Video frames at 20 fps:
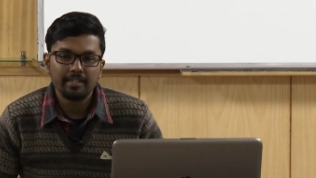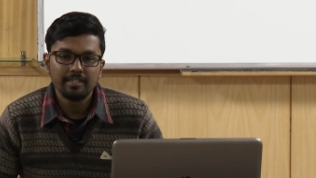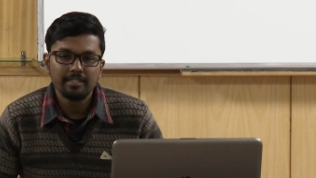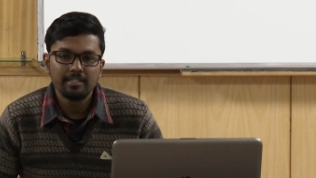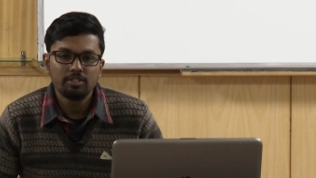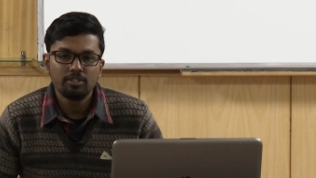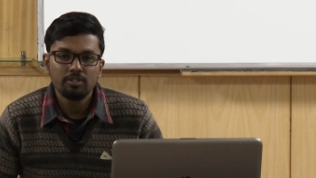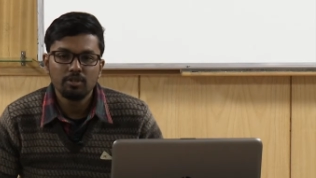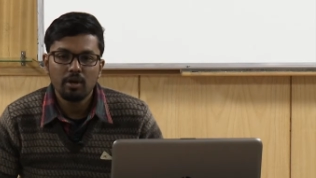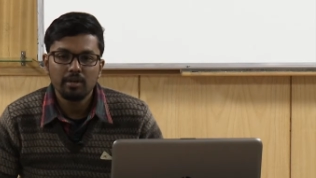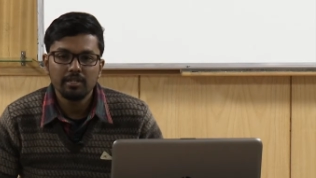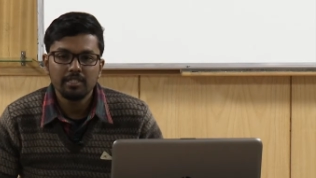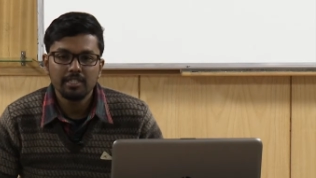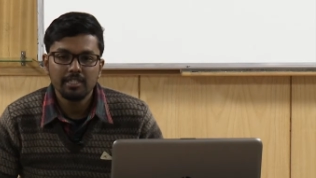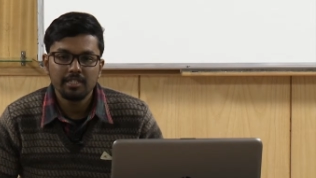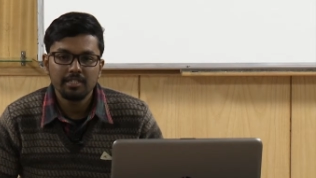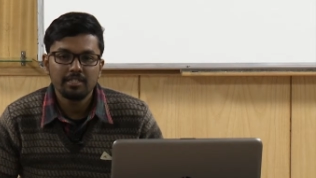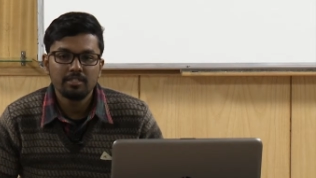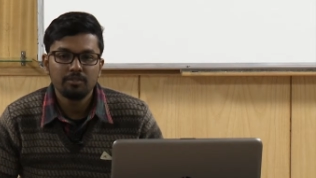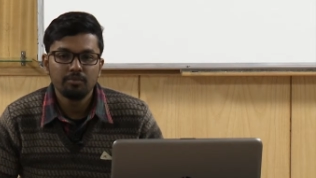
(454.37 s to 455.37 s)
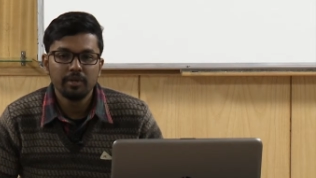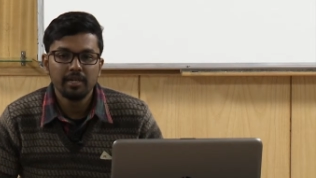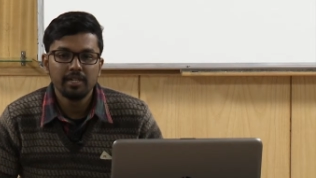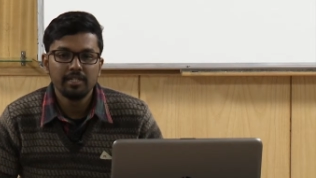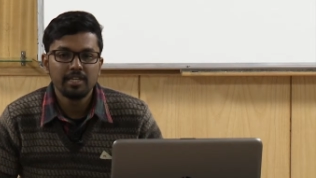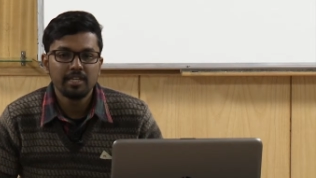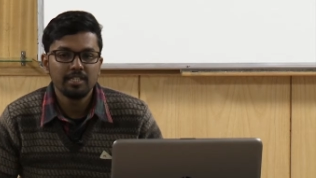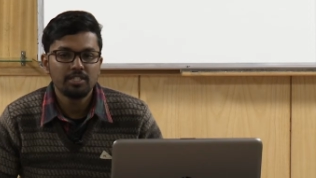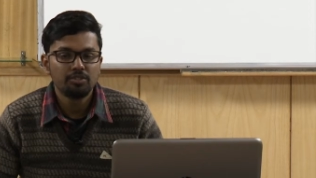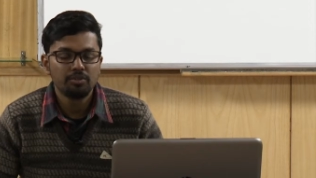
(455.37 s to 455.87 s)
It's not just we'll
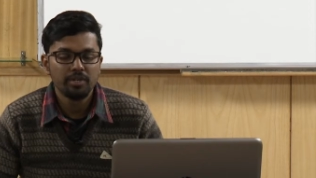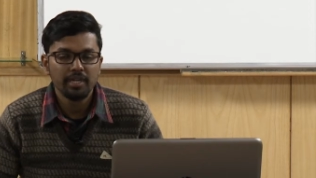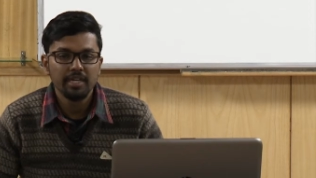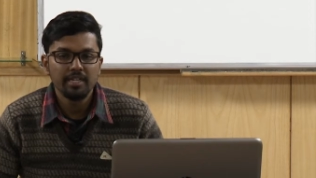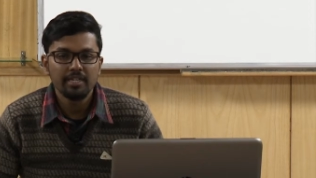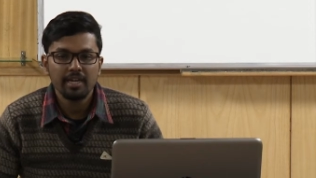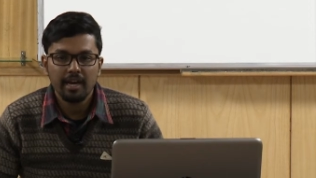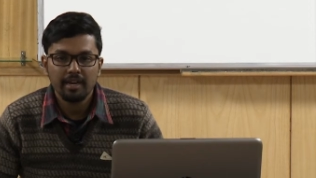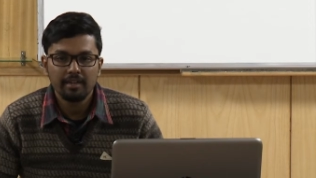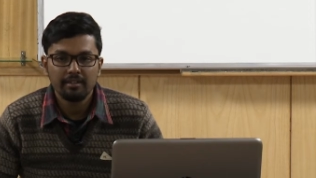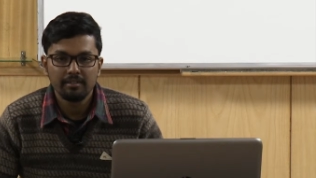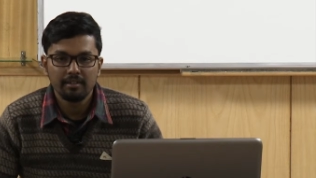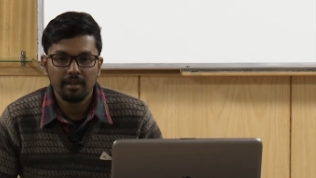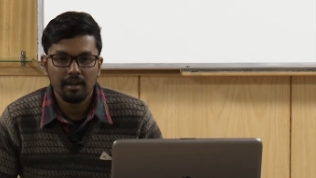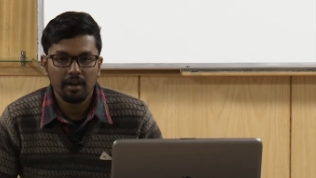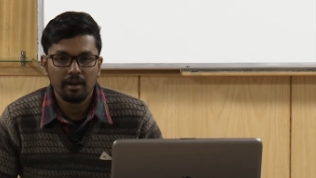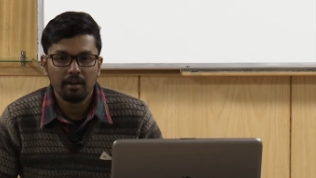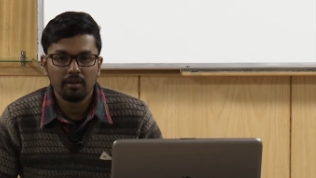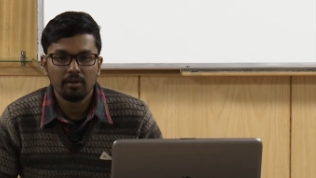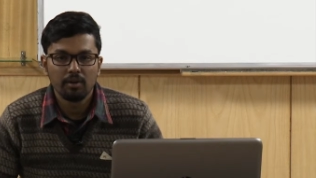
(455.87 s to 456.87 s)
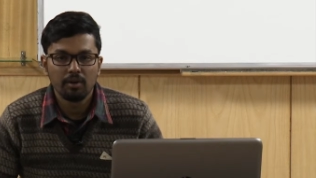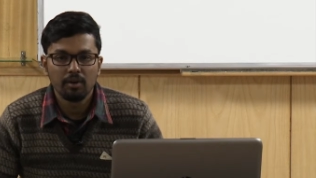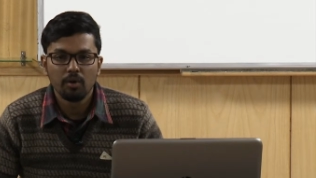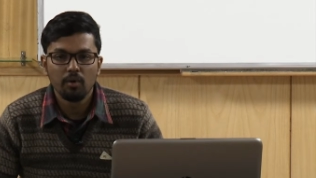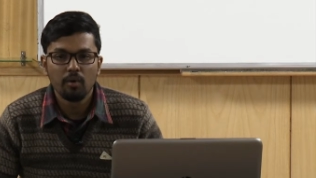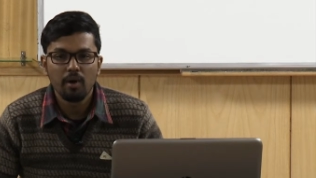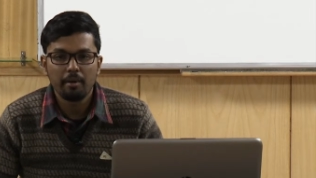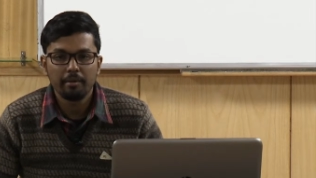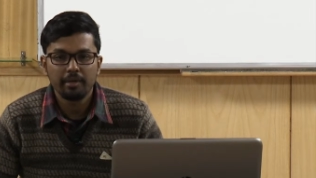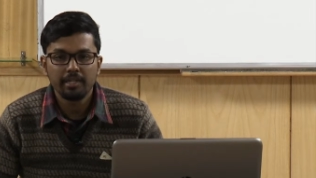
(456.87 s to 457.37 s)
just read and
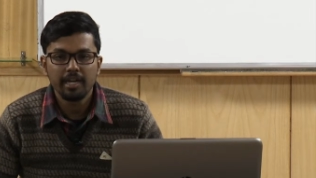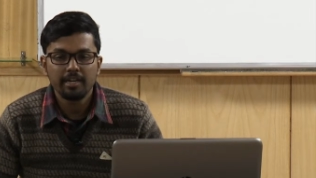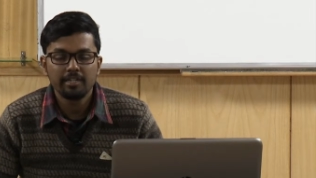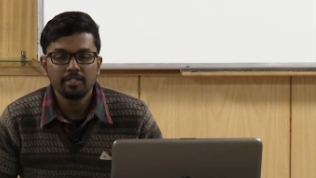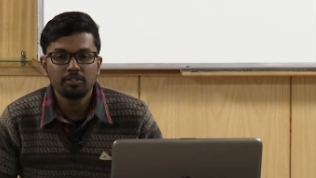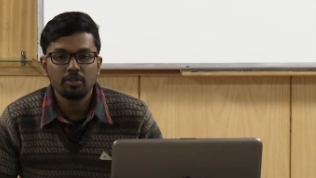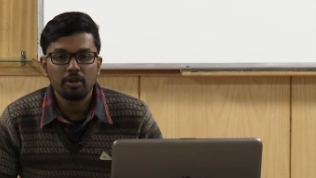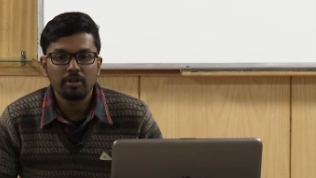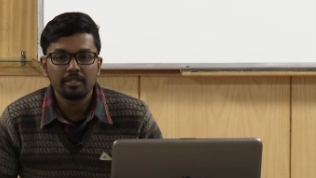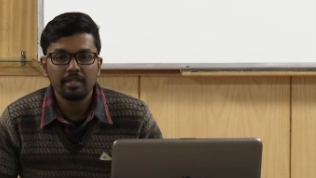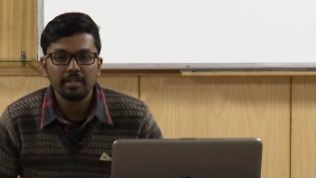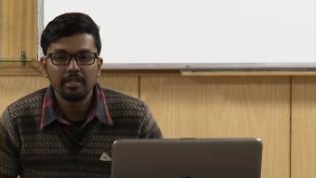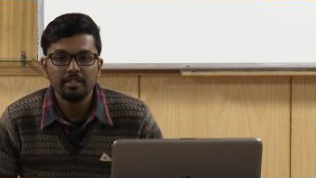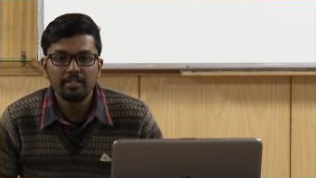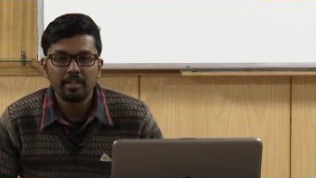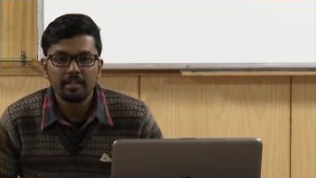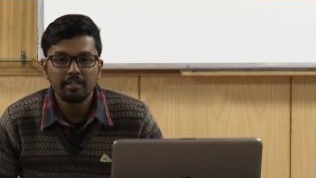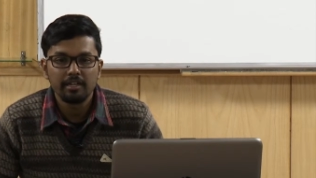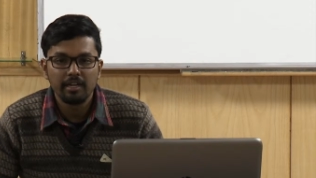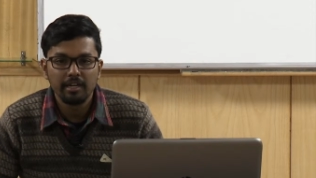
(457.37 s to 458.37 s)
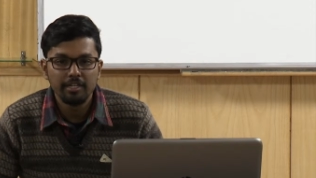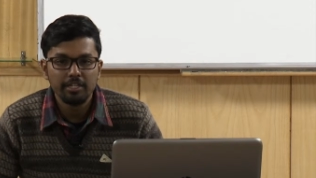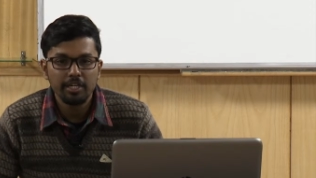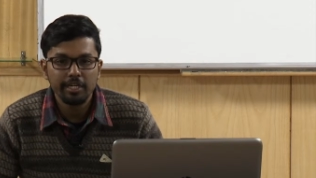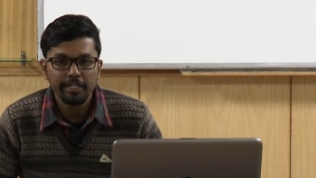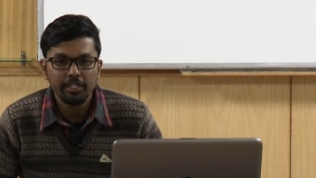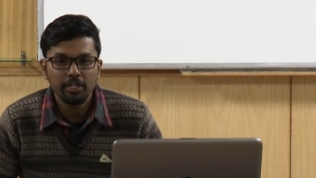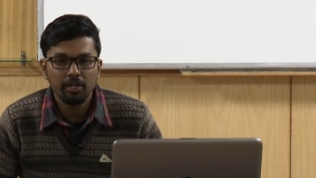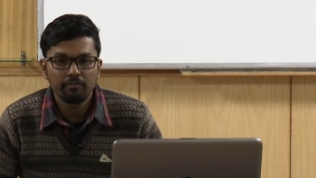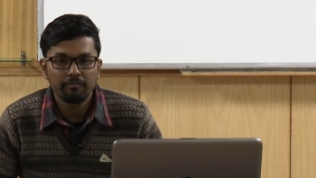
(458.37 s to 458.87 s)
go away. That is not the
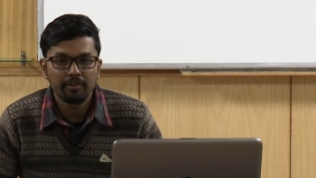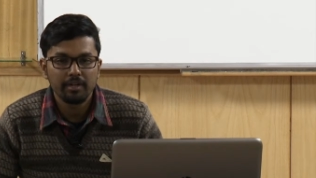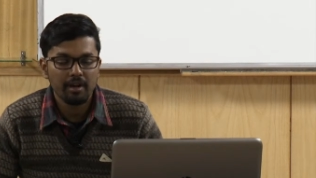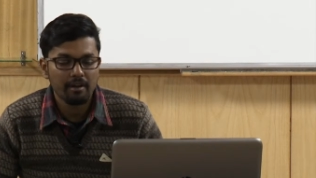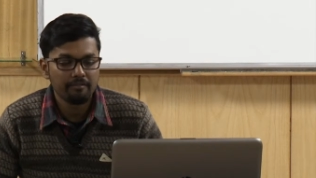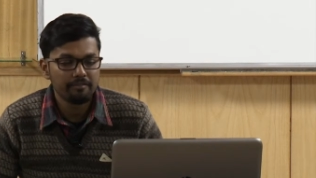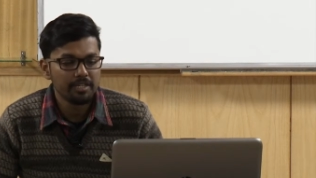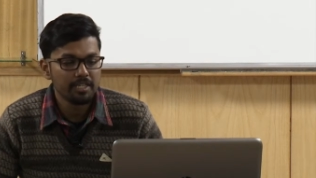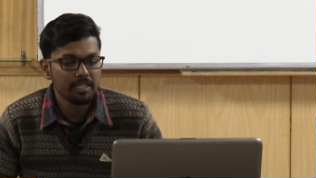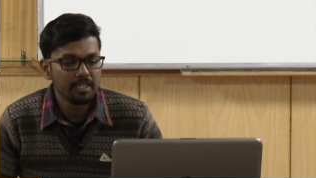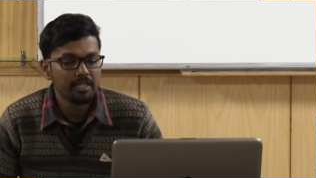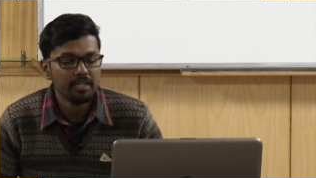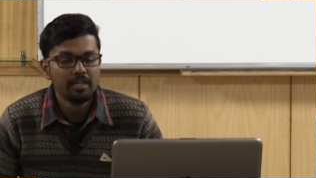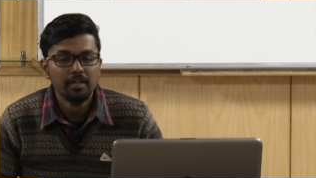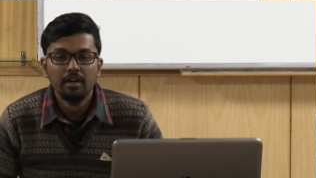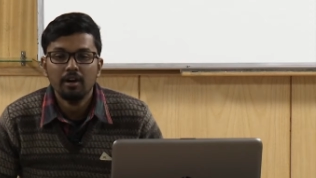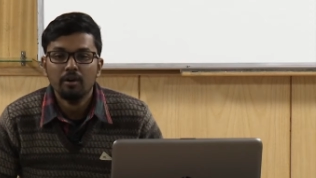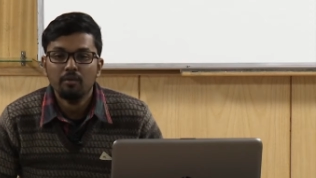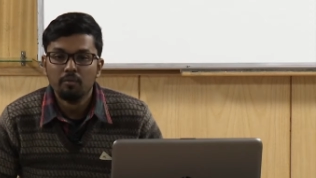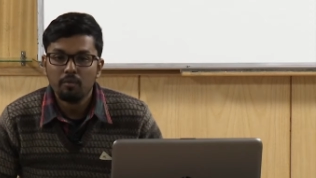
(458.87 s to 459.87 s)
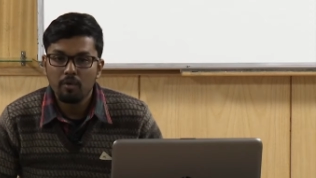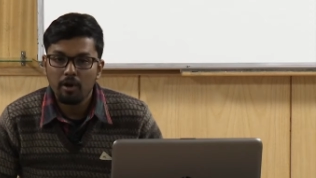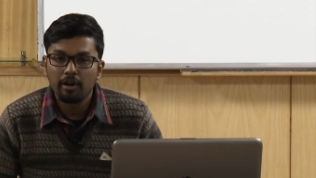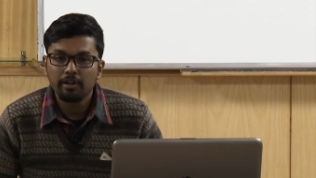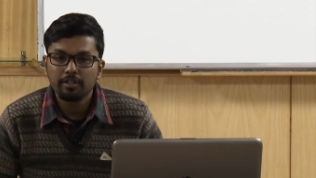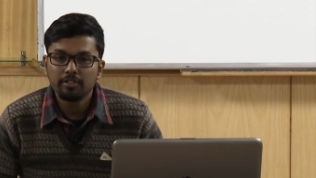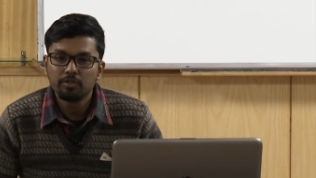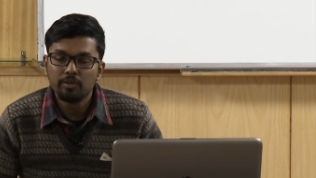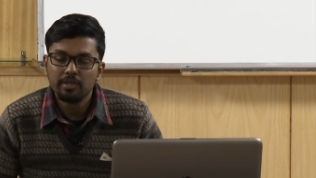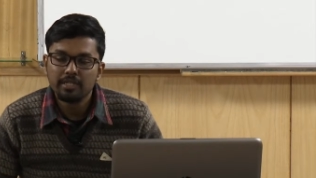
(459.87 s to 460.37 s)
intention of a graffiti
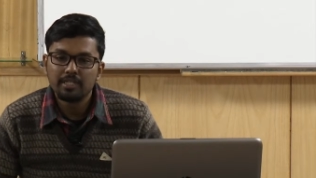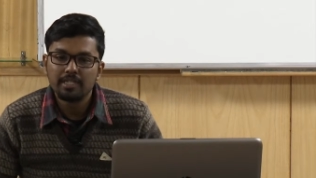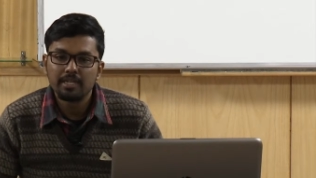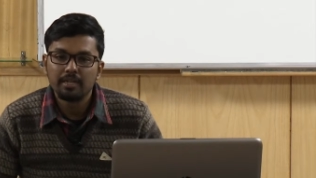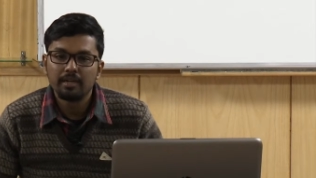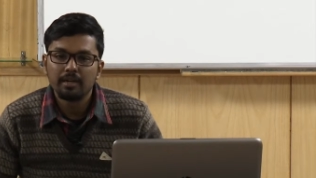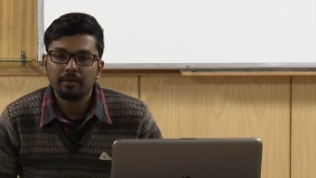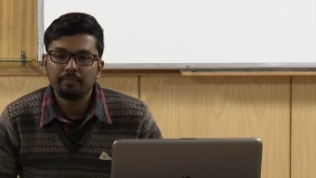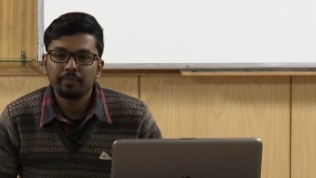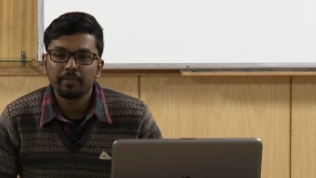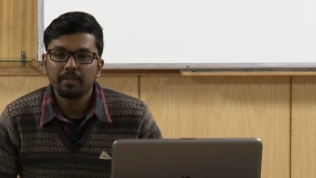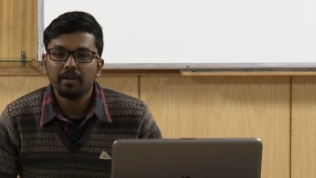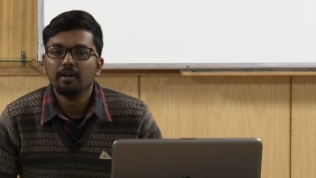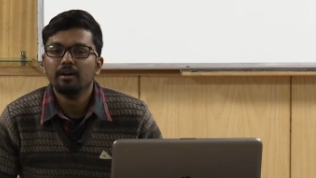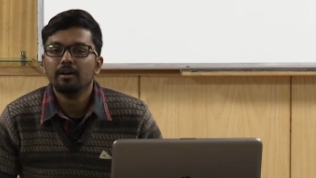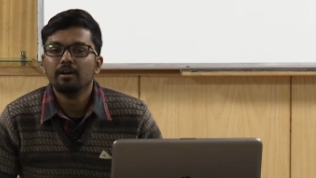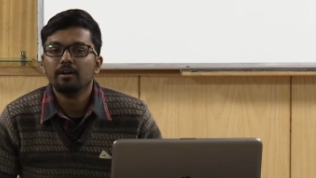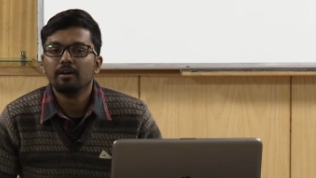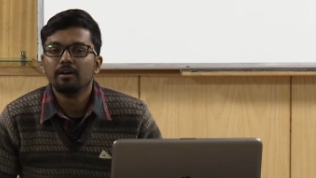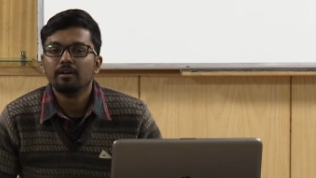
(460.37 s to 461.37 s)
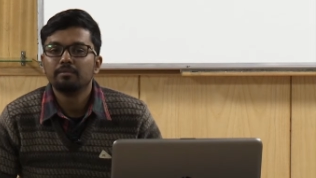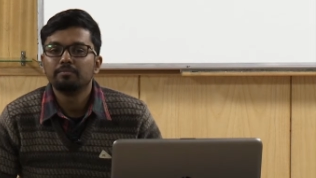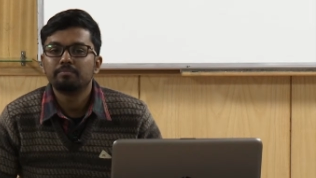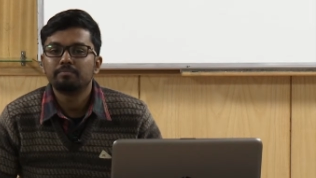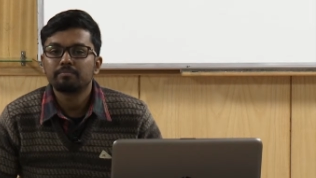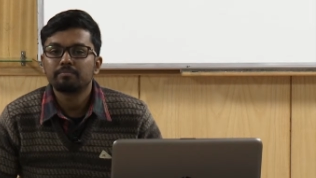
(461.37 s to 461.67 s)
work. So it's a